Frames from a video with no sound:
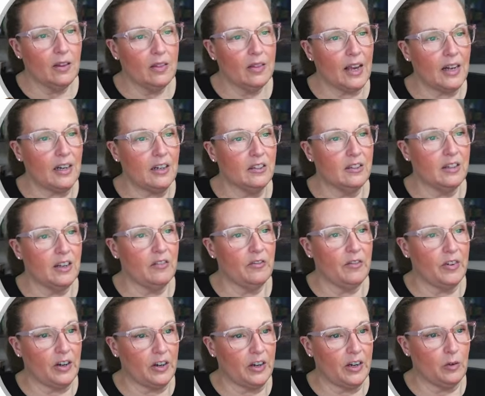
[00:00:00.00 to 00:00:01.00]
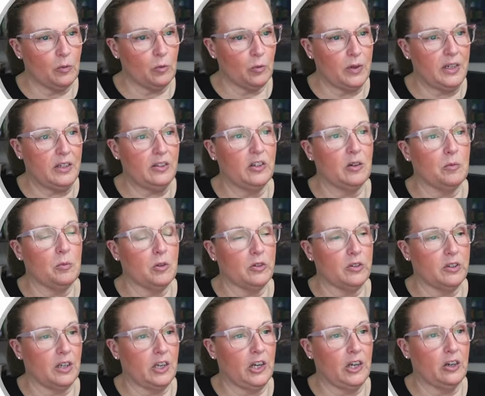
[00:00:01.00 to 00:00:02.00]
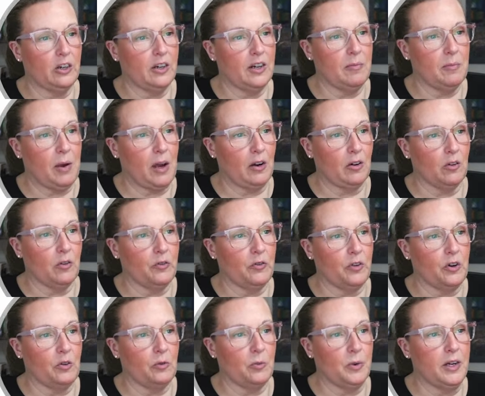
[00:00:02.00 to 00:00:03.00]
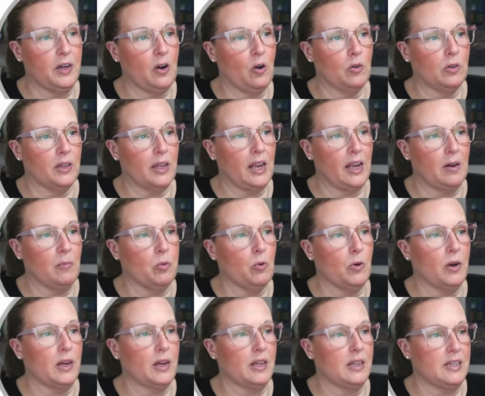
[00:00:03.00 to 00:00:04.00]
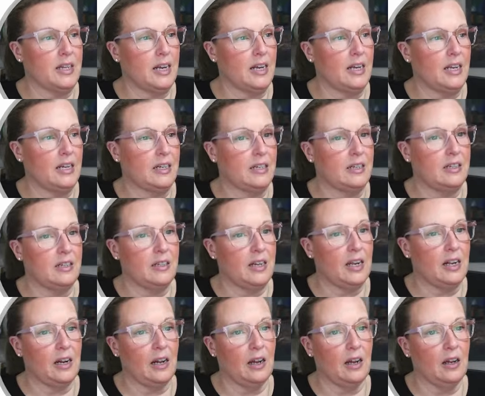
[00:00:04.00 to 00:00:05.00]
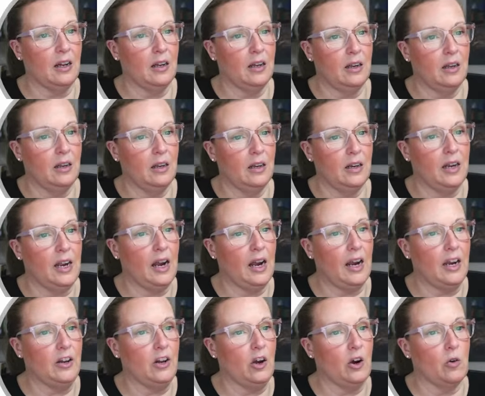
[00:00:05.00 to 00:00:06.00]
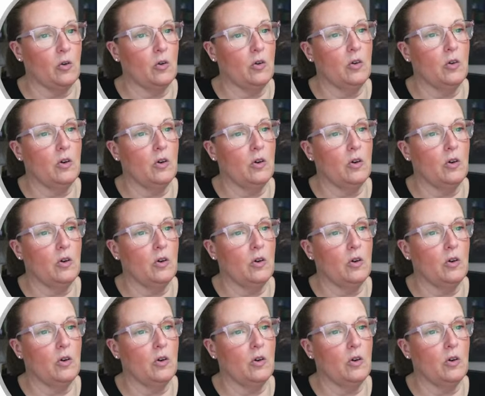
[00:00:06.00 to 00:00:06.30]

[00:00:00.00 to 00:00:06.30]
That is a very reasonable security model for a read-only endpoint containing data. Yeah, I know.